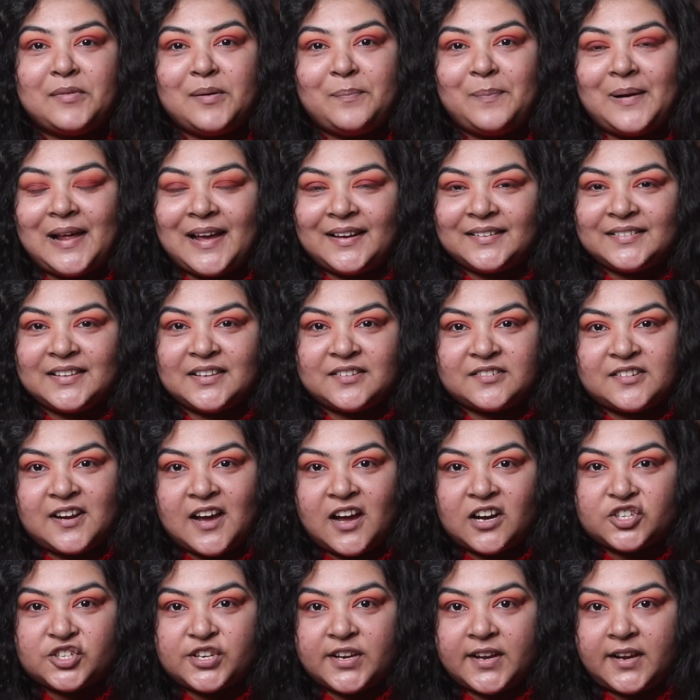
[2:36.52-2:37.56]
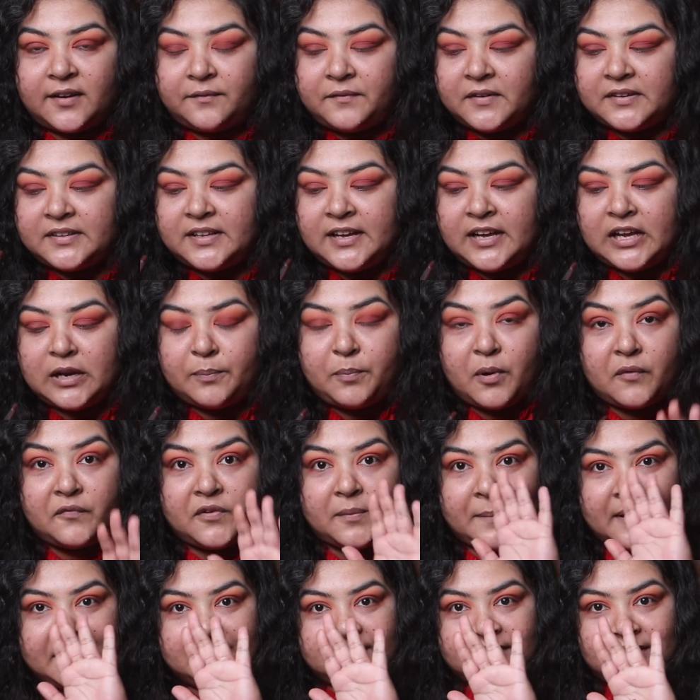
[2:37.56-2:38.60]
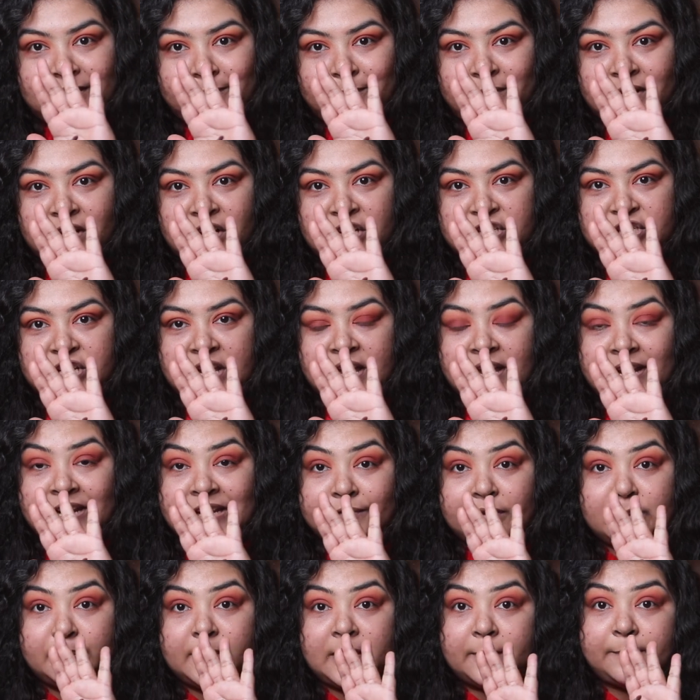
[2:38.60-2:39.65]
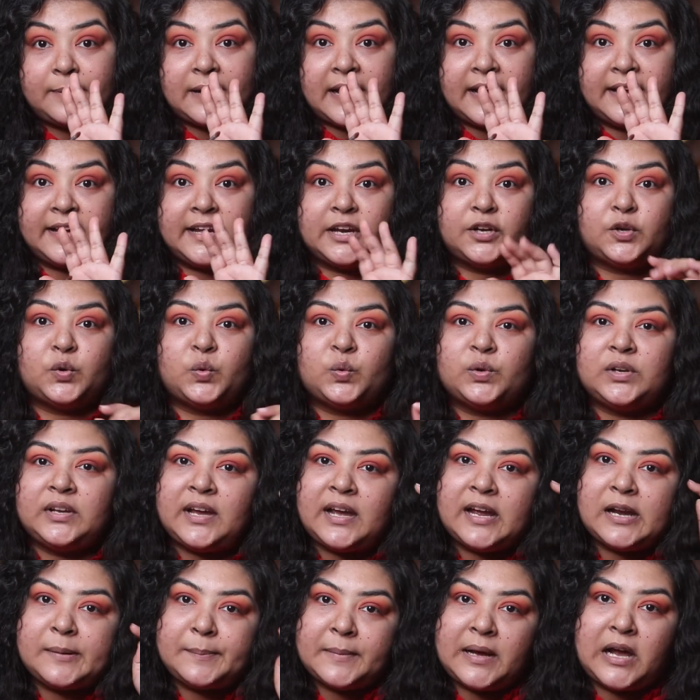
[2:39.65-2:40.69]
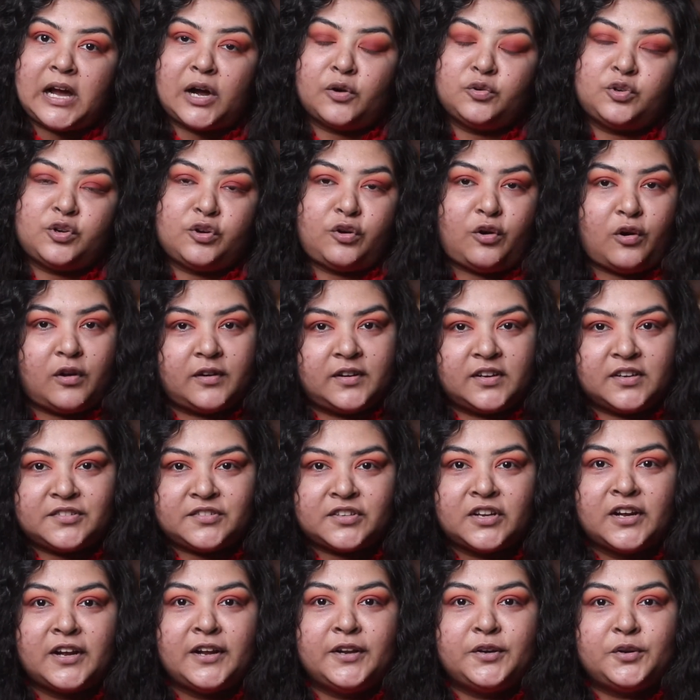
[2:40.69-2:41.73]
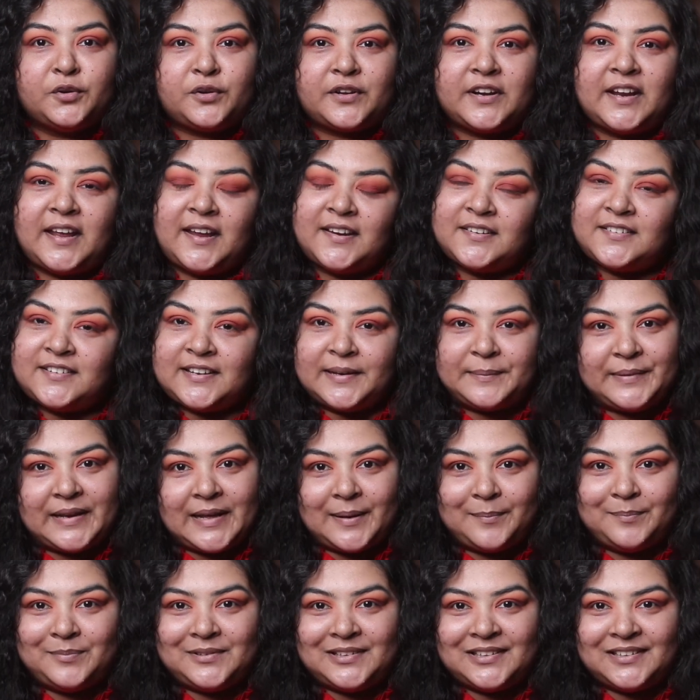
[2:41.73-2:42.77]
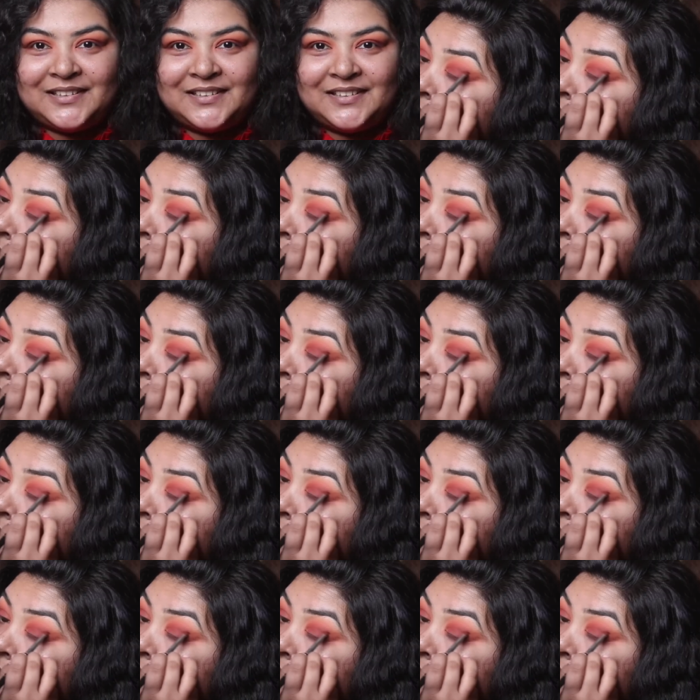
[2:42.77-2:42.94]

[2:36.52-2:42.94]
applying this dark shade with the help of a pencil brush and I will be applying it only at my outer corners to create some depth.